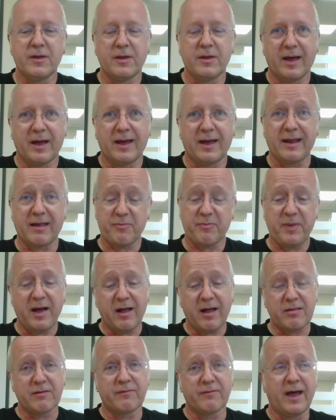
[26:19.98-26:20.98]
And as
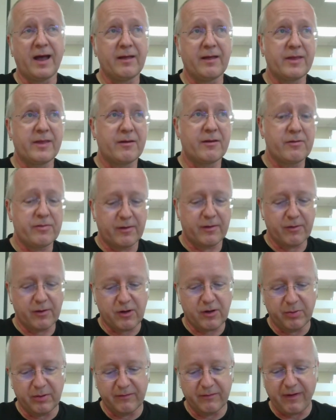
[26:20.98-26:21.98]
part of that, there are a
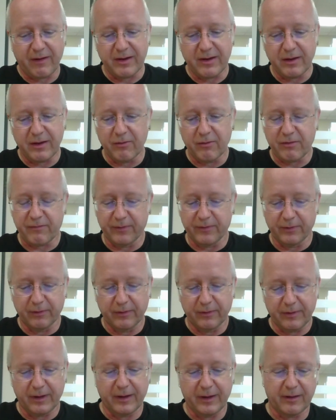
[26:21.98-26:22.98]
couple of very useful
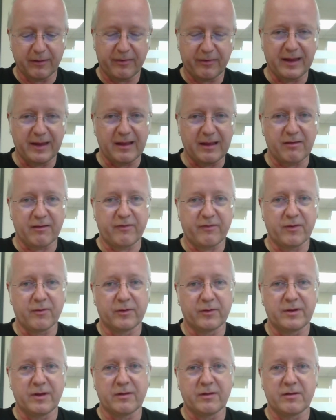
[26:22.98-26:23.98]
things if you
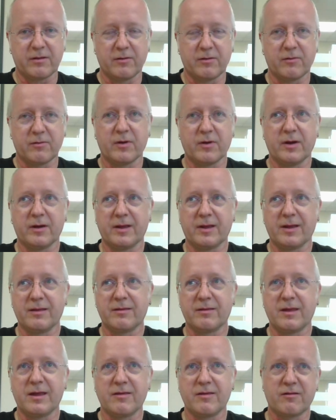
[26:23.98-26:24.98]
wanted to
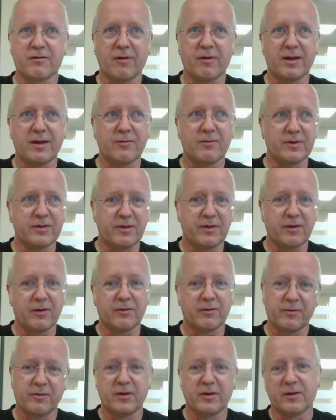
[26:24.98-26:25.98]
integrate with your
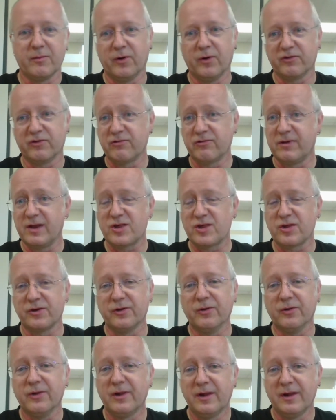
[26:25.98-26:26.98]
more
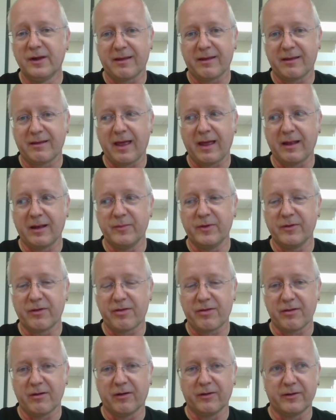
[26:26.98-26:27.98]
traditional
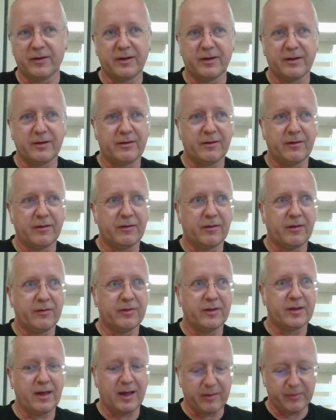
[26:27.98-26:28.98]
elements on the
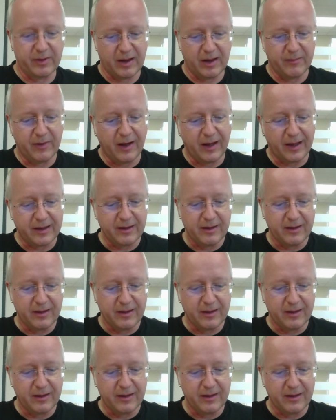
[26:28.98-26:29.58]
IBM I.